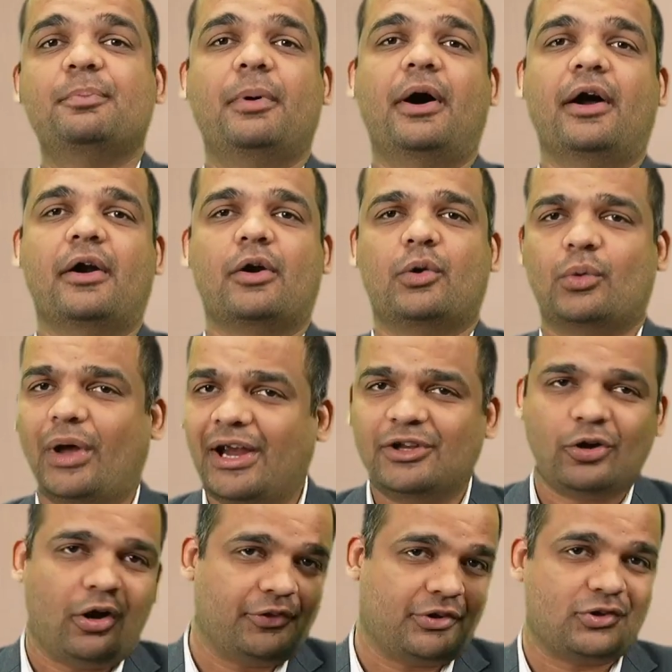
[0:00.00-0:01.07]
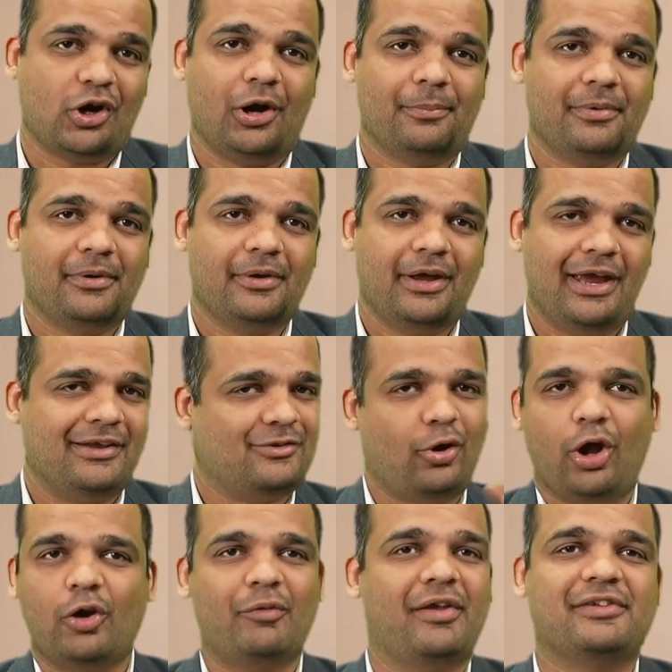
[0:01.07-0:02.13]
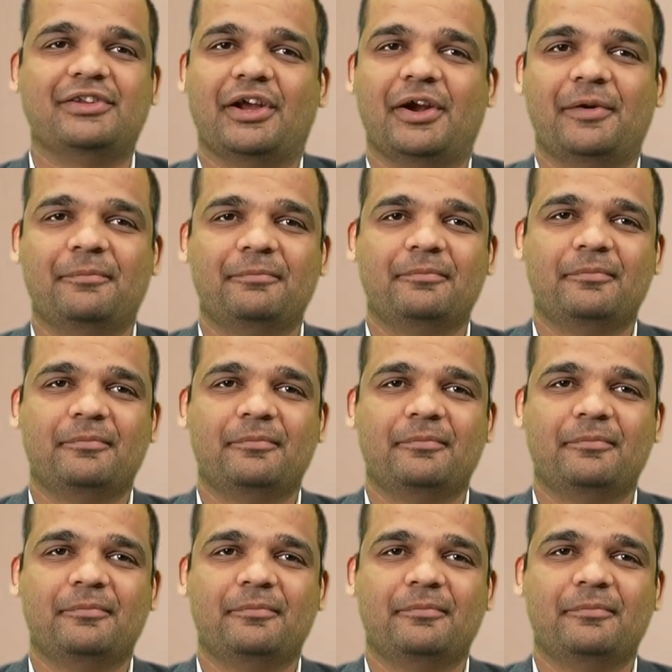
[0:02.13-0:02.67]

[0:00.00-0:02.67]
bar right on the top. It's always there.